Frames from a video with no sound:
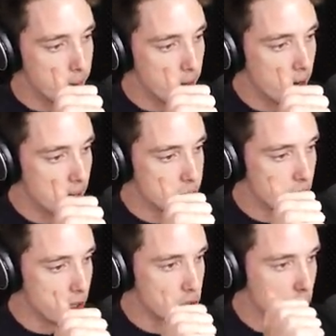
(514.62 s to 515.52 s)
You guys
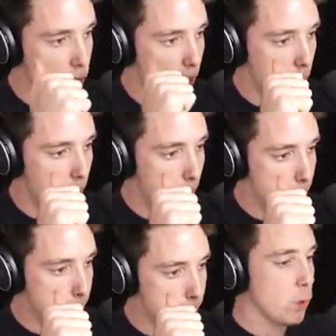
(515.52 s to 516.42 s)
really should have ran away.
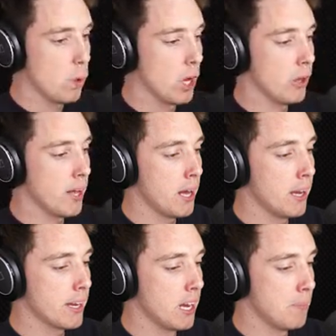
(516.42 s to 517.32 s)
Well,
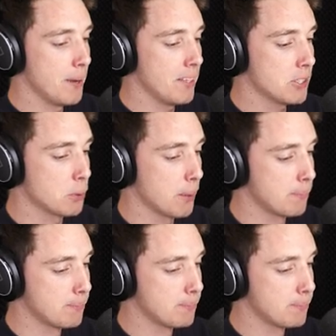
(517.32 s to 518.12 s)
I can't beat this one.